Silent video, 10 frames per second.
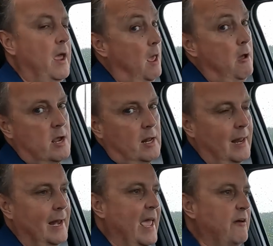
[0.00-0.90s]
and I
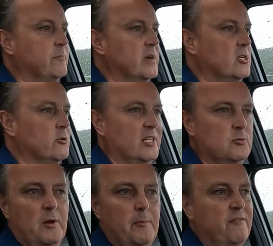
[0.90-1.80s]
clearly haven't been doing
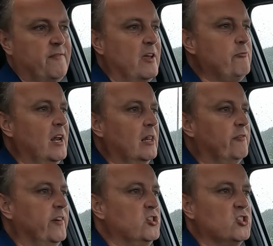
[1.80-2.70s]
this, one of my favourite little
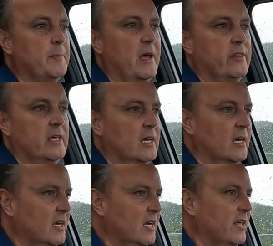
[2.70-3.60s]
features about the
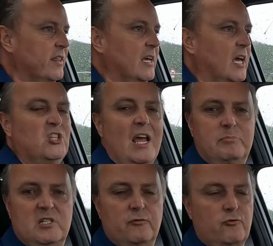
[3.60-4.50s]

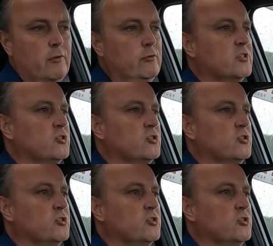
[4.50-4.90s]
adaptive cruise